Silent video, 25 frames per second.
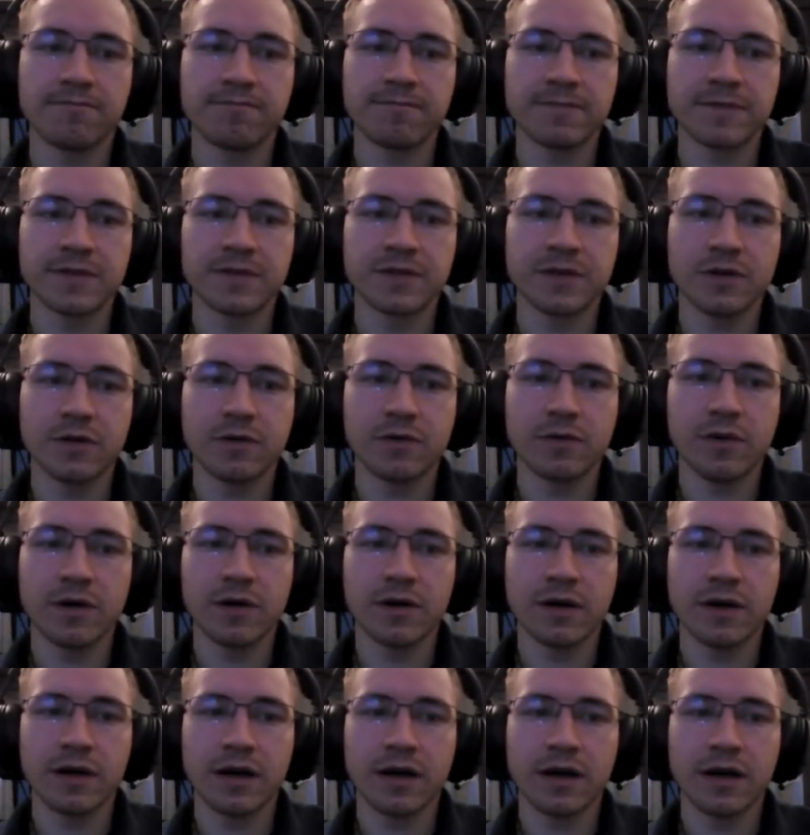So
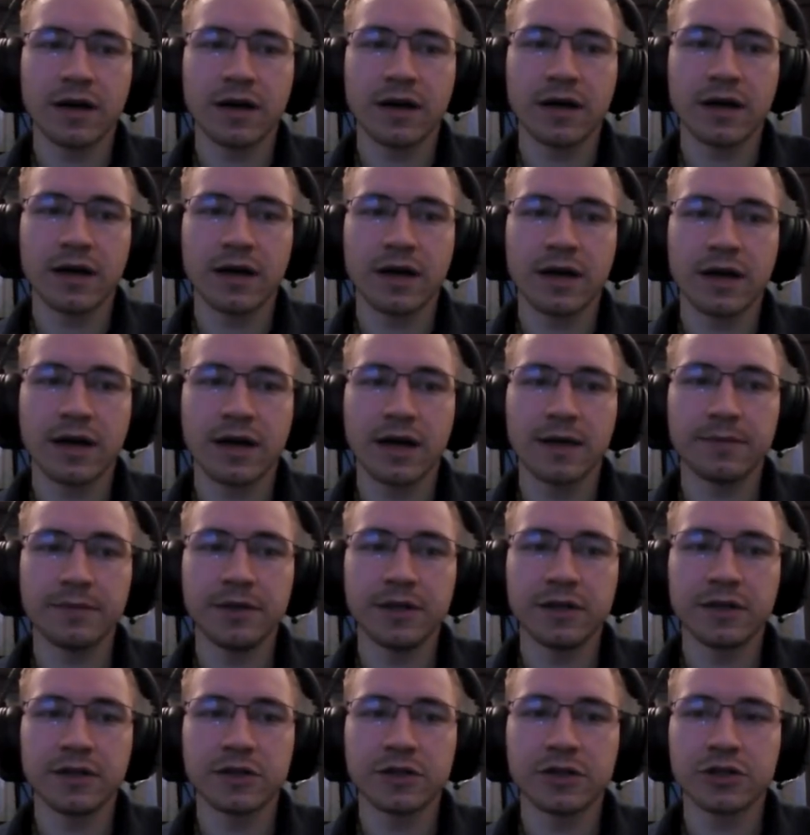I'm
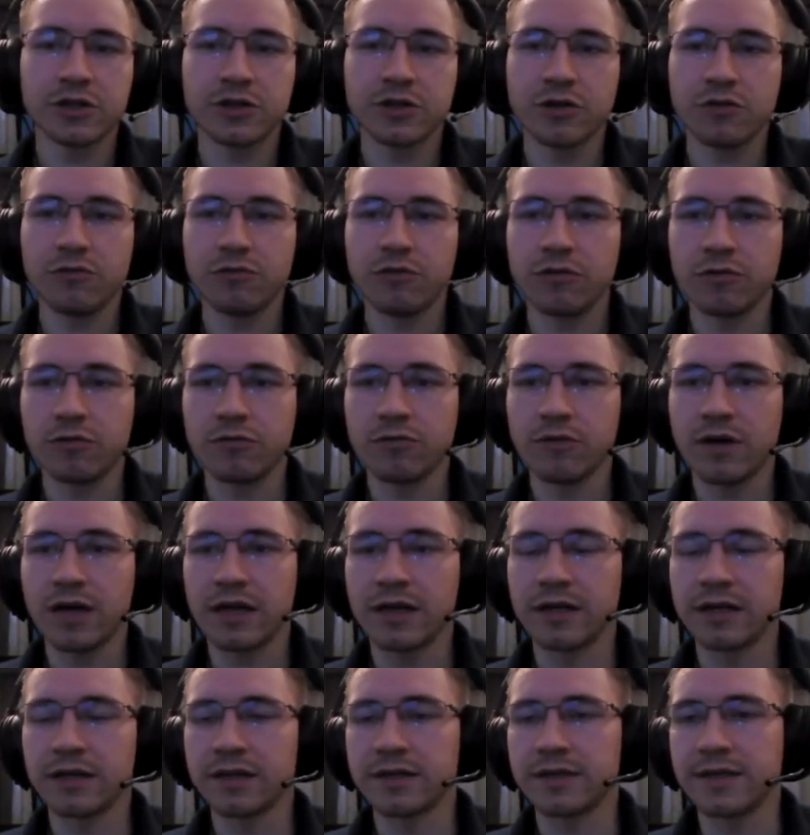going to show you
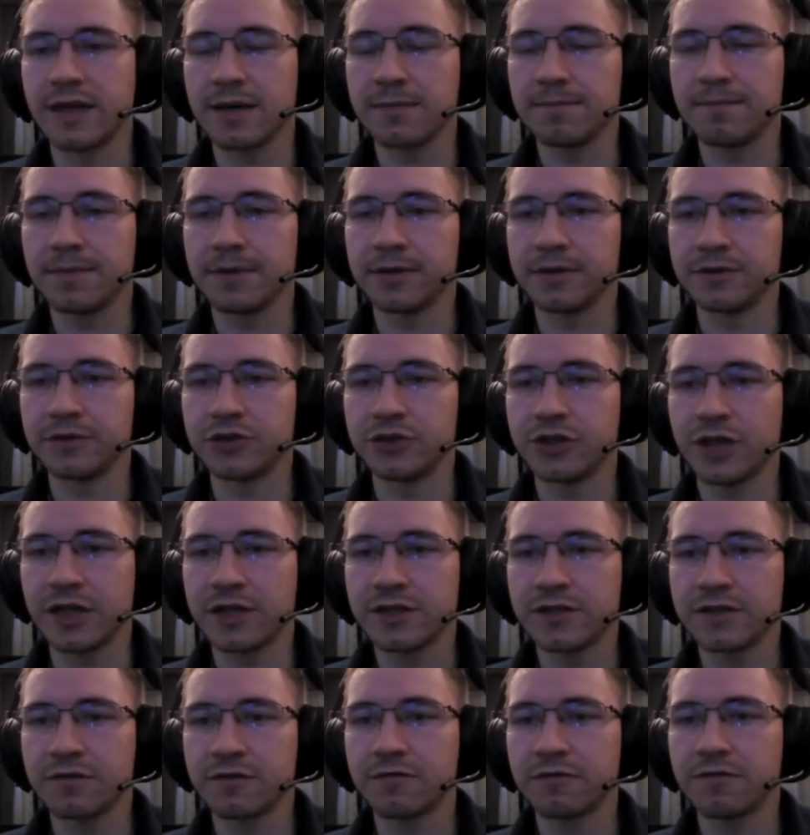an example
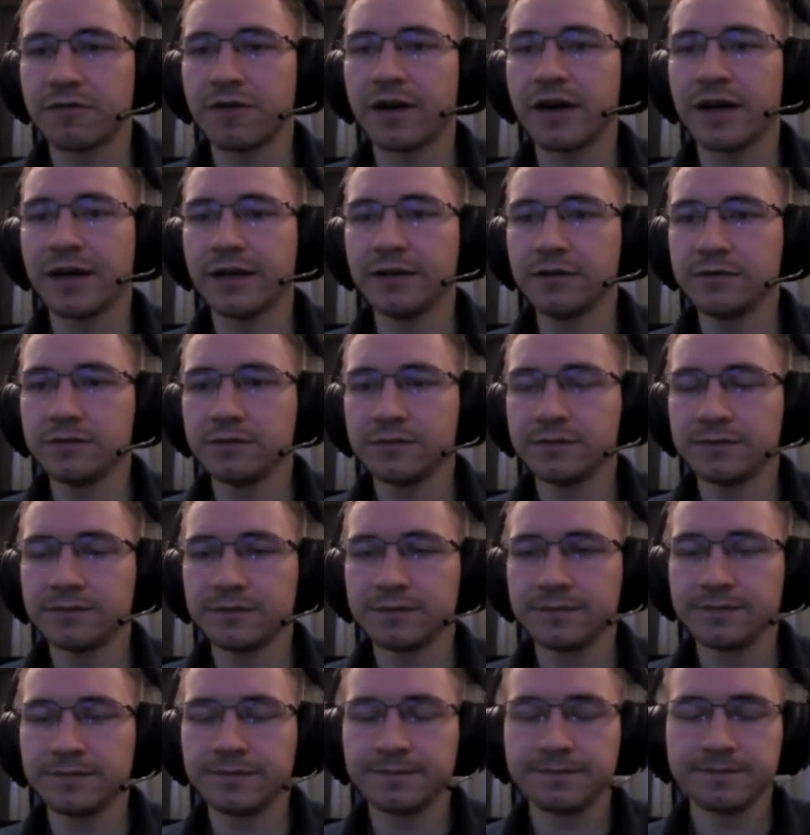JSON file.
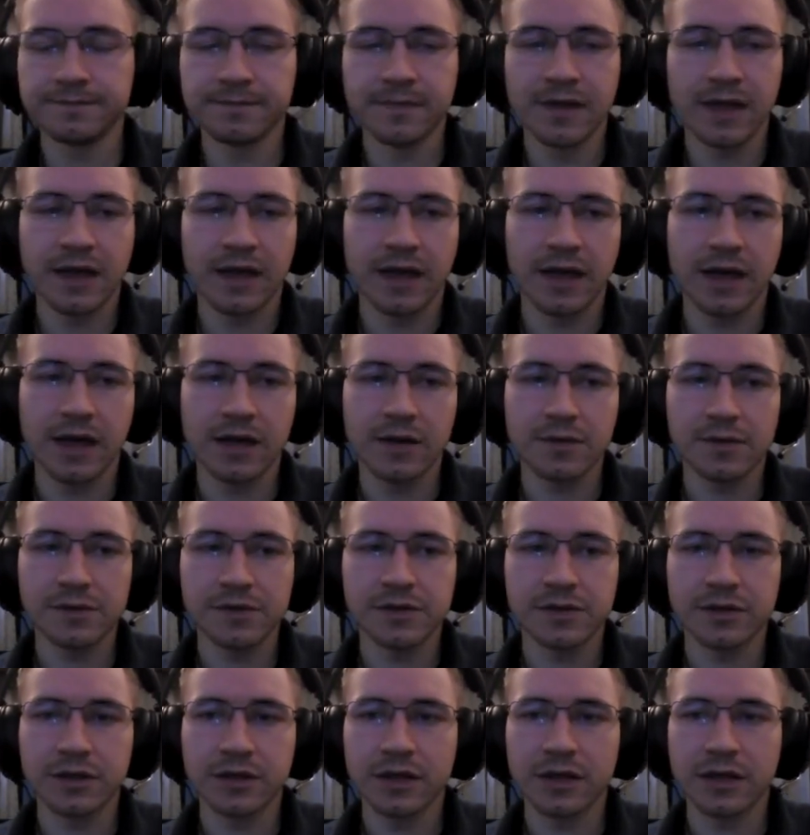And I'm
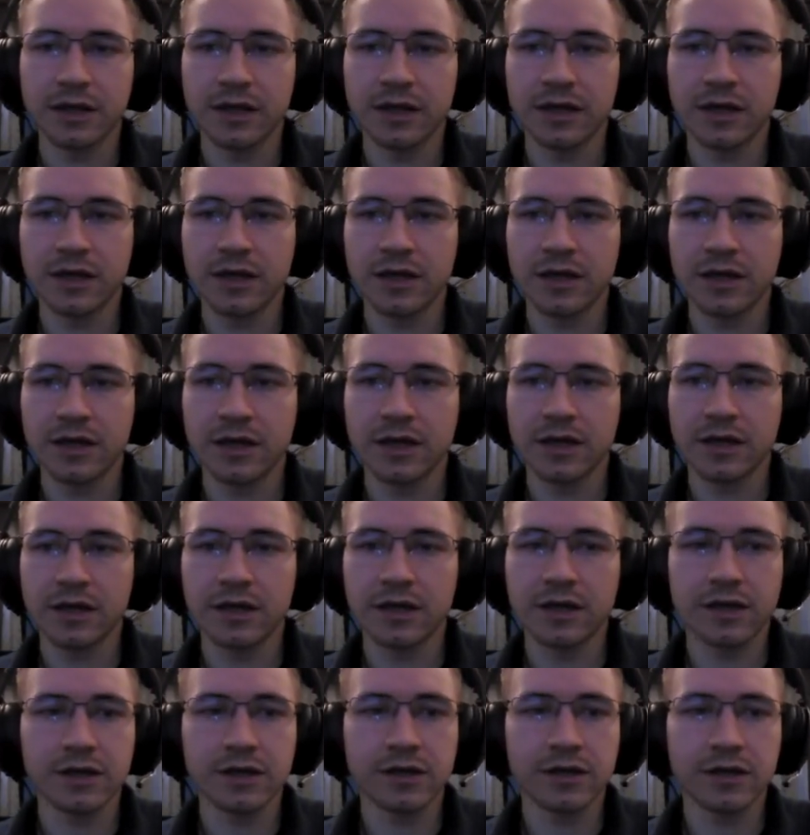also going
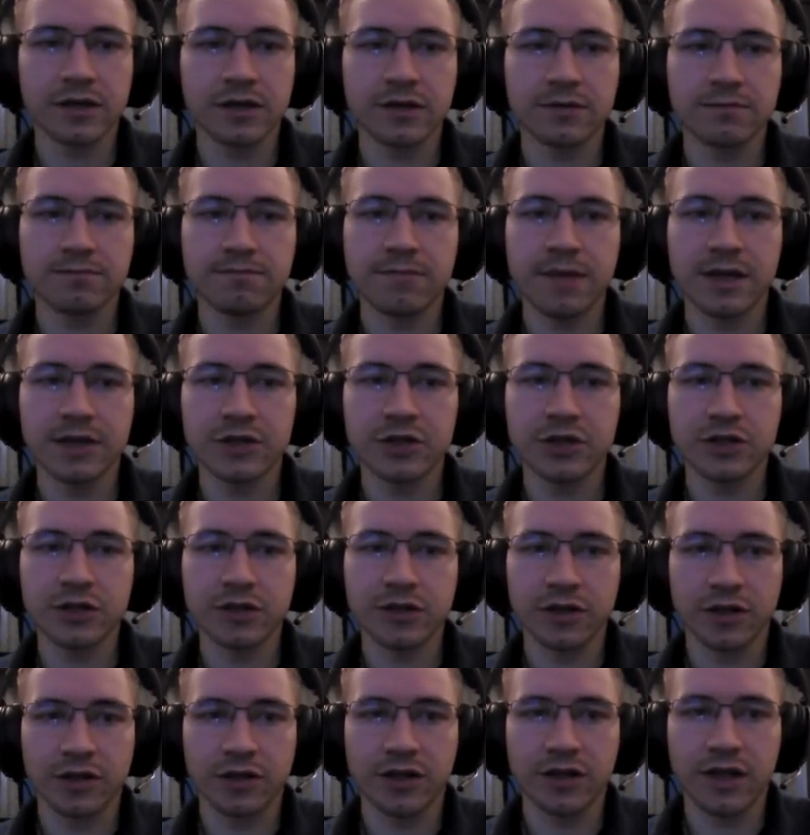to
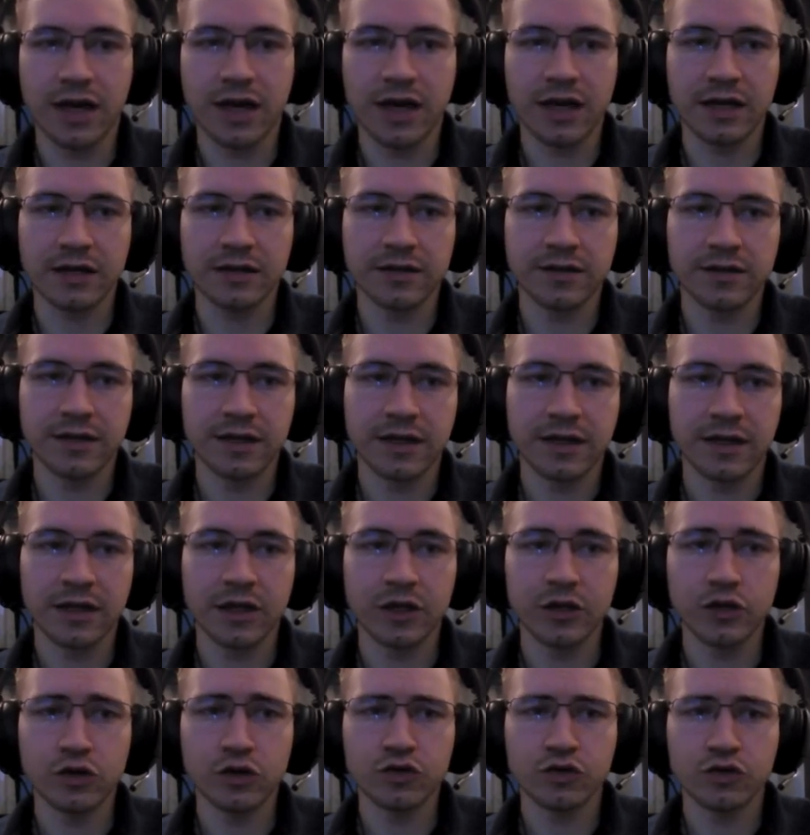mention that
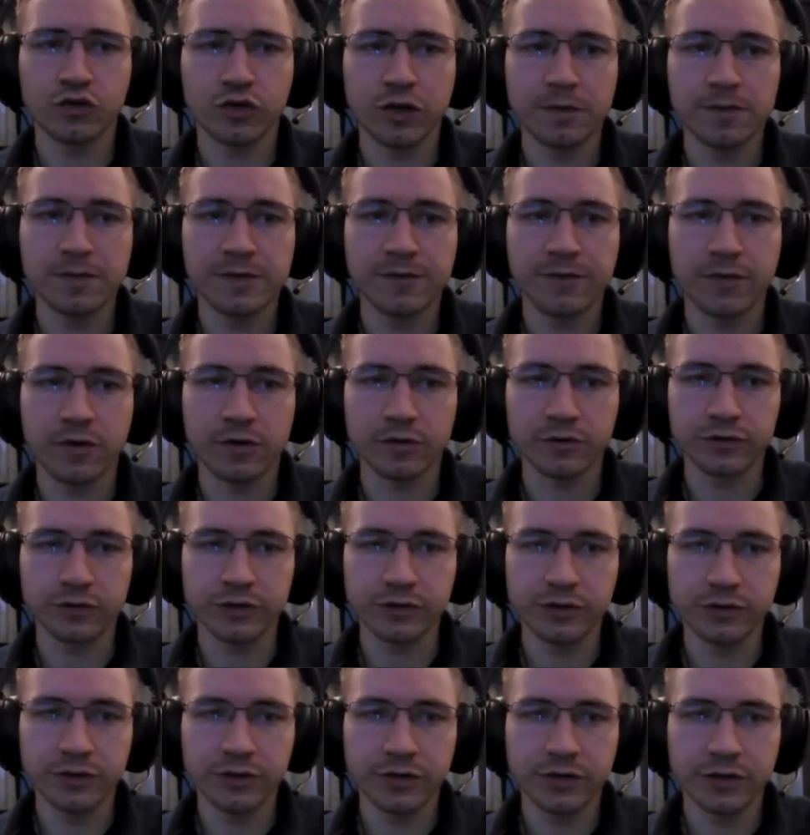in the scripts
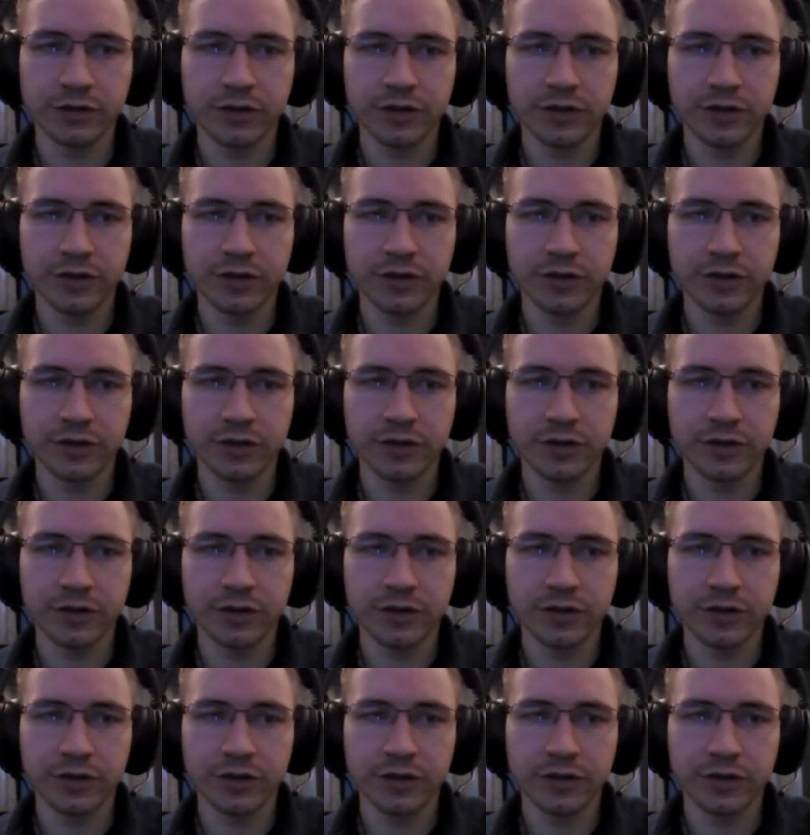folder,